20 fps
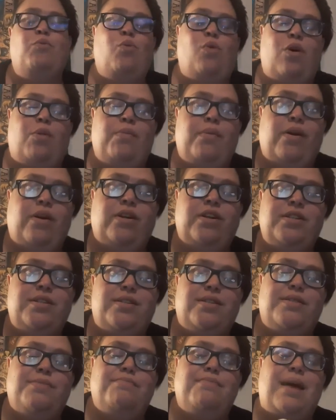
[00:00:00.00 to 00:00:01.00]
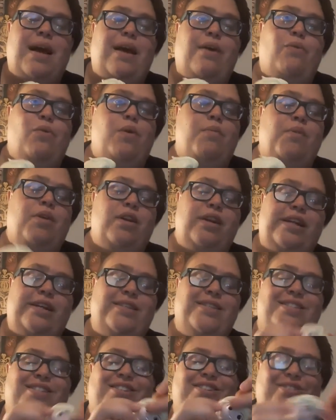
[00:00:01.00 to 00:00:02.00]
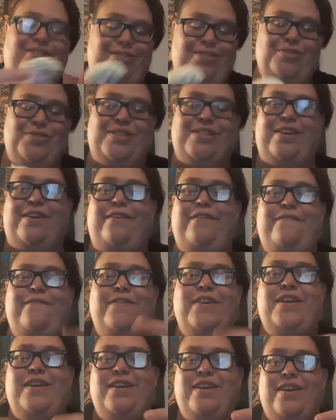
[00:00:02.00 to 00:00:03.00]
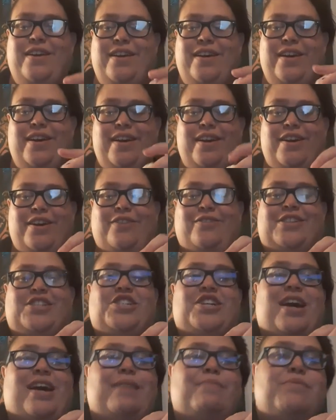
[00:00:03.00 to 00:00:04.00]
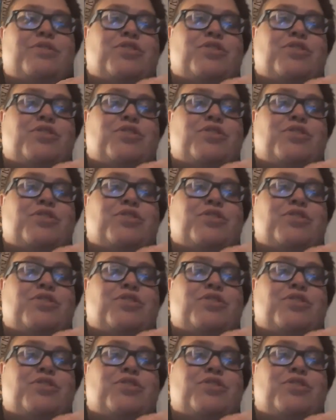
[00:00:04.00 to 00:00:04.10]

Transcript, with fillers: Walmart, my Walmart exclusive, which I'm